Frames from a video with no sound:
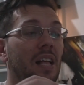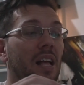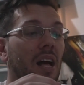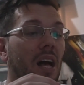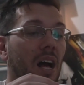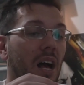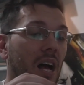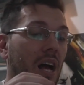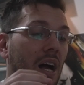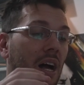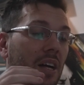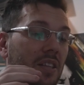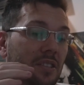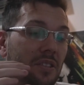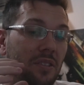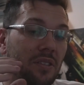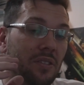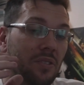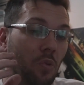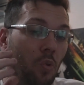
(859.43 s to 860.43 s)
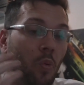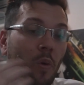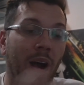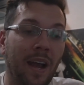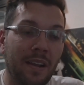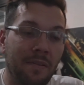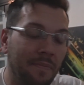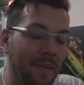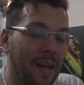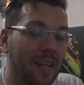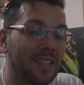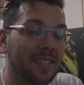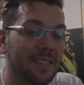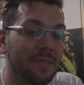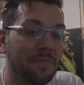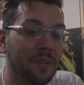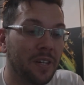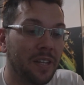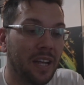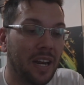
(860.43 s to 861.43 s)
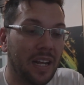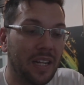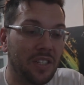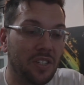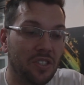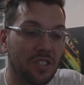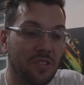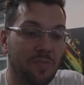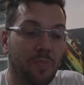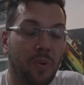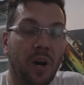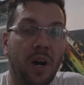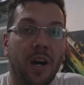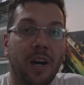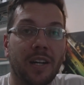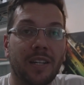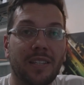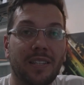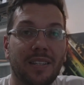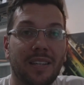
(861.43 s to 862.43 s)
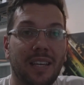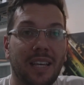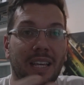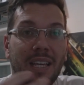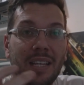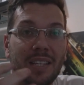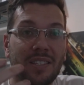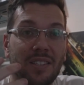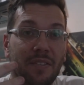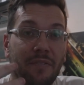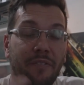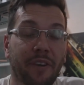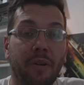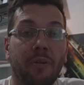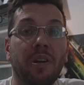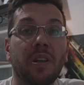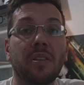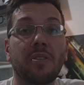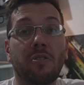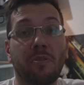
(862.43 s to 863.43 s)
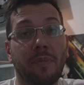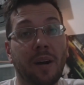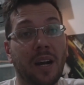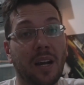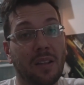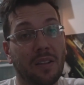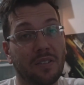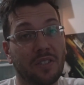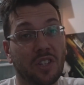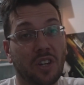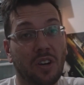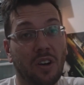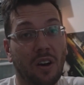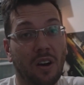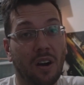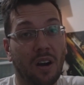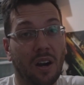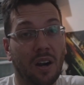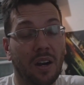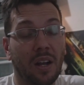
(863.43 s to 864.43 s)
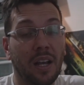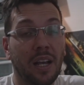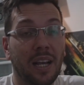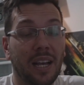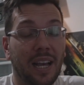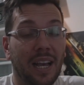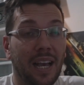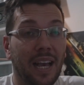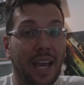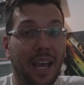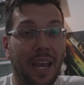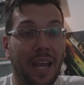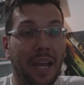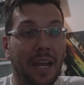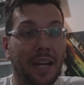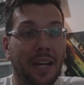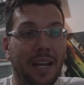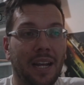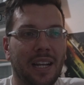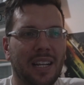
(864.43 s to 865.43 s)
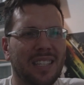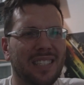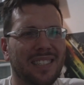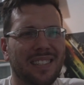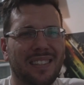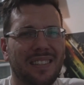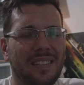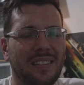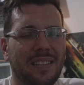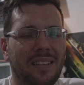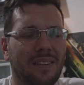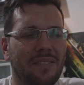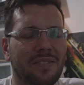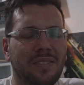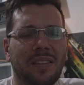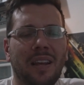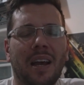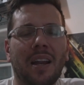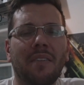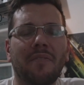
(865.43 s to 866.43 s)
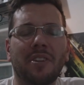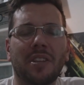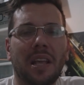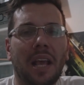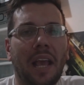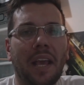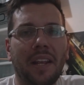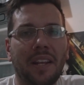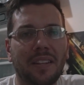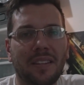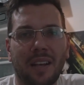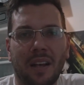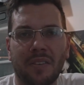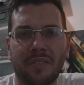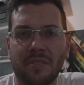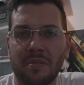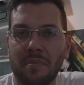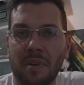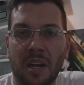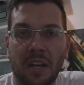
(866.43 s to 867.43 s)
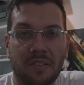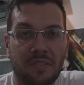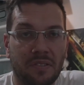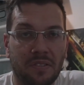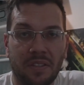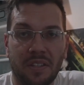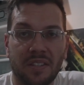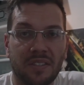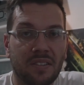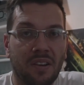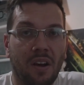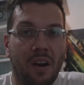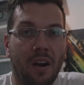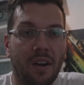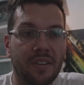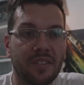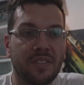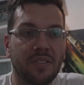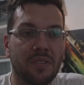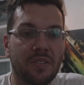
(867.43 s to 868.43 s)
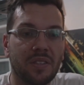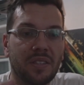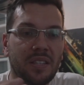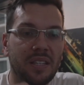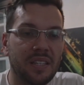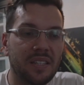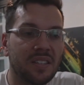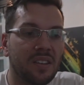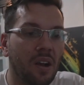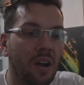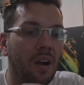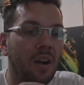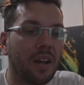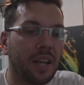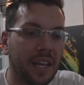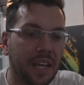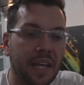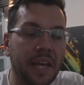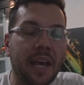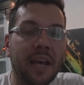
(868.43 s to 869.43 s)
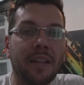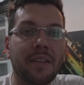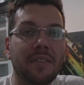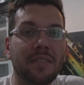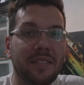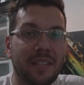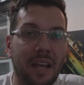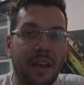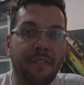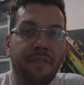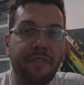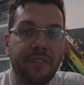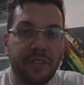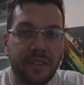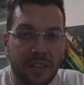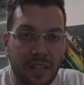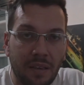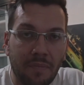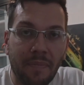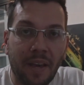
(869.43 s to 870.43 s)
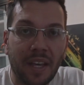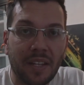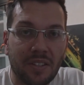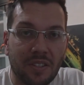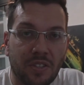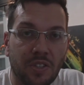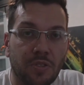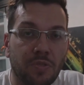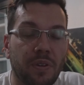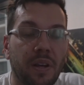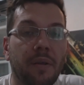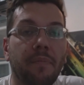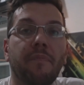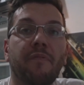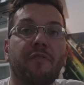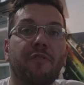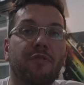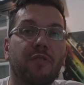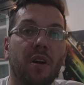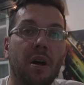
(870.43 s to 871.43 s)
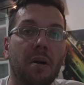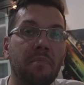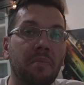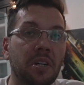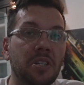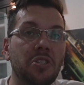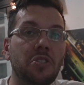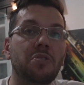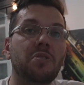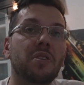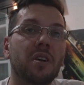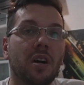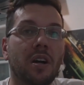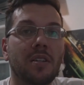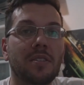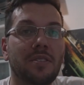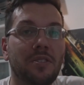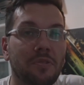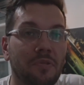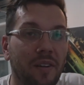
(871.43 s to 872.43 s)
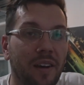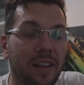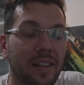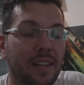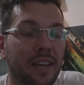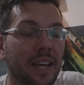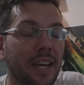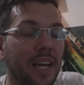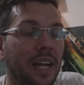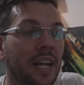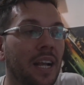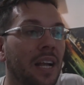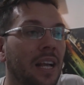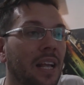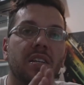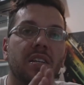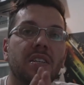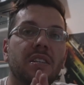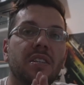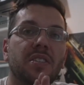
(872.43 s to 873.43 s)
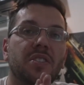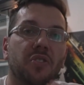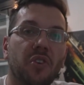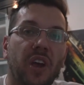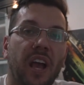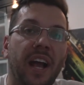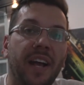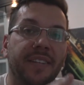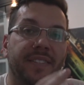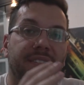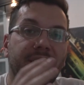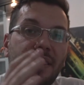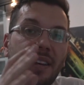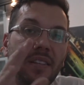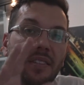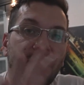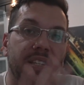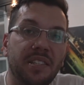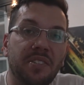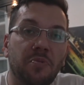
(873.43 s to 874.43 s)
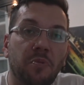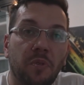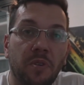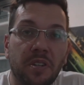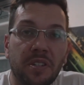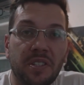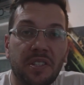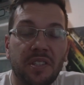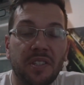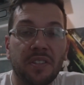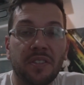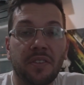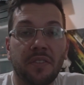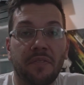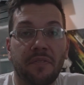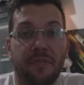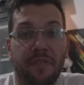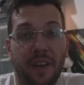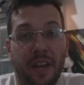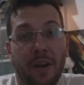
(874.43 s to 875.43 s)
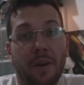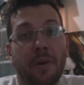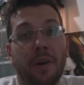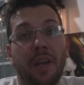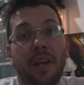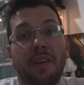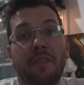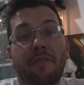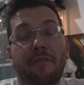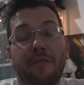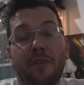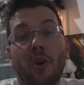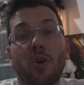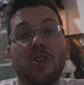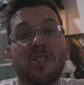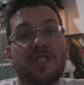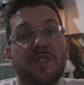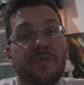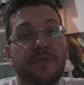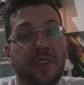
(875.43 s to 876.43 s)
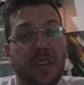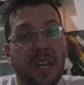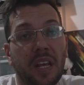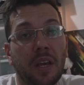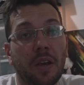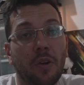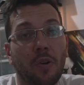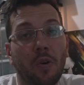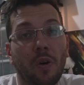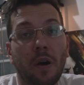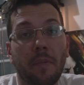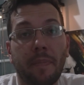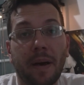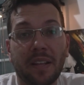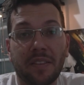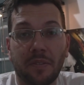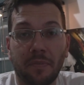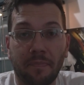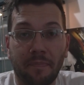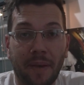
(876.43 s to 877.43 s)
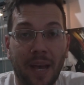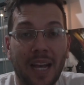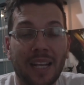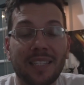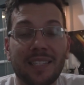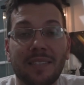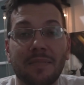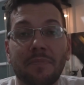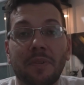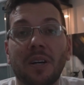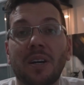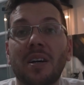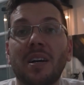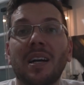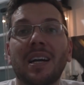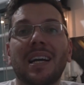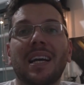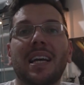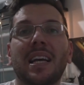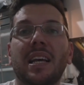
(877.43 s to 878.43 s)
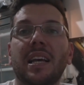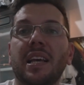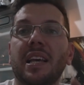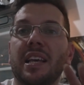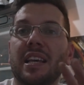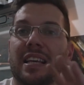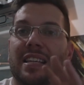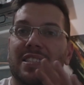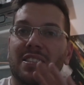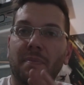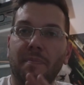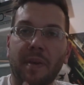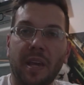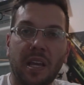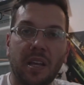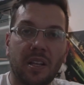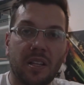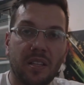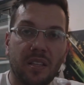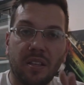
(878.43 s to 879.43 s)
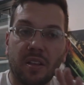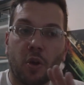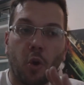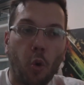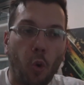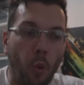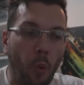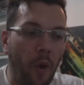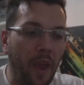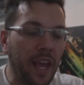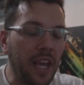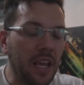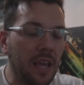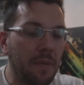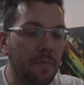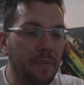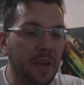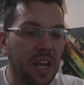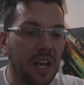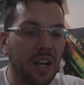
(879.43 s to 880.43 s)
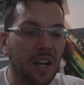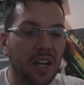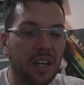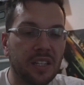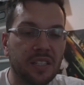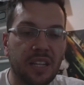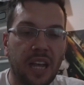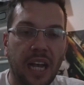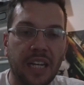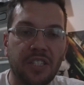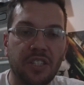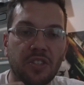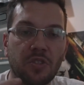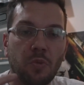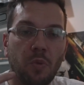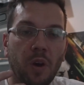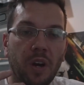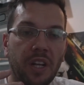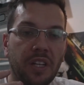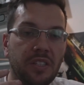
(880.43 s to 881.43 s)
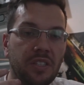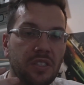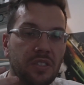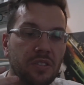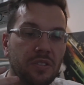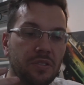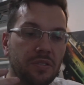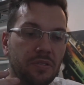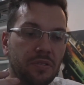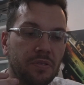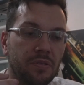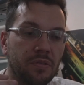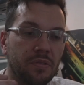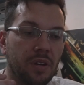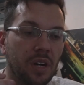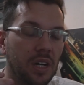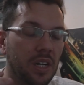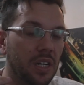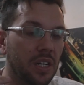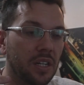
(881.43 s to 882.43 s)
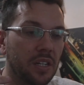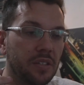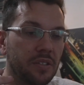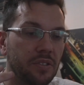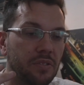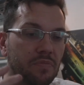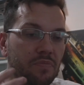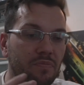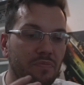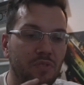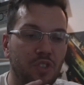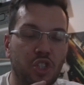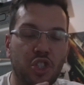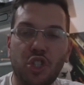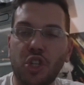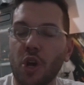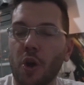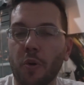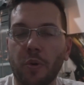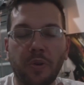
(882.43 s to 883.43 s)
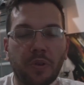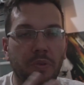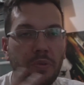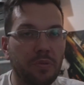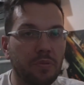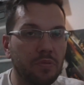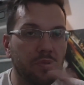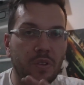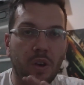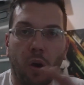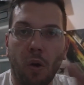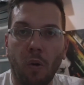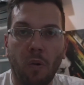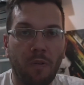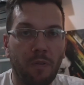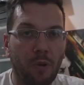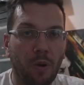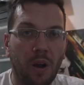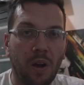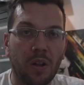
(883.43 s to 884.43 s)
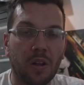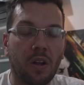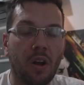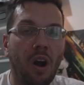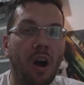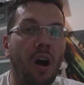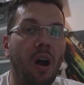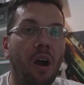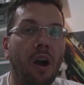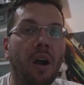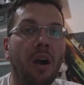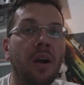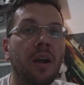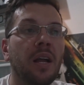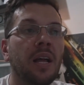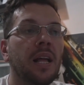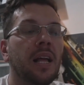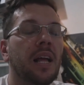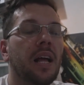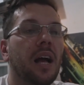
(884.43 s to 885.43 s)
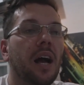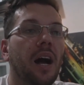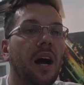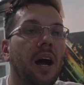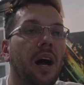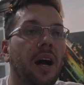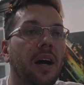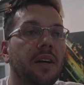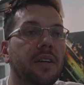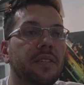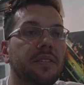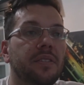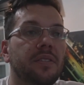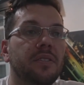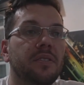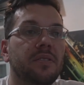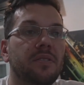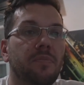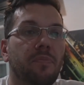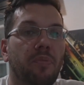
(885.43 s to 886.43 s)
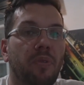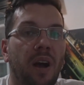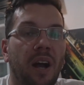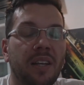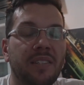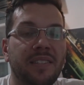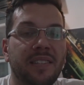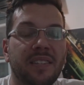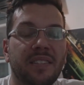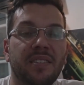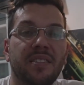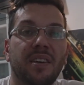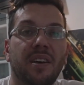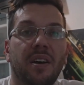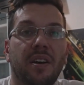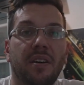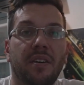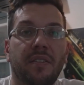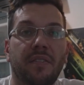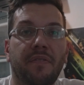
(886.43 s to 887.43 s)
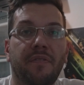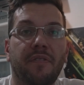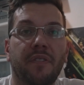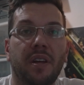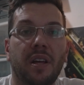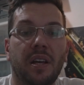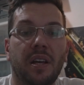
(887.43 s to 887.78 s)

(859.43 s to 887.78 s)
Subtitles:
the white Maxima that I just bought is a very low mileage car, and there's not even 80,000 miles on this car. So this car can definitely make the trip from Montreal to LA. So guys, this was the very first video about the Maxima. It's a bit quick because I just wanted to show you the overall car. The process of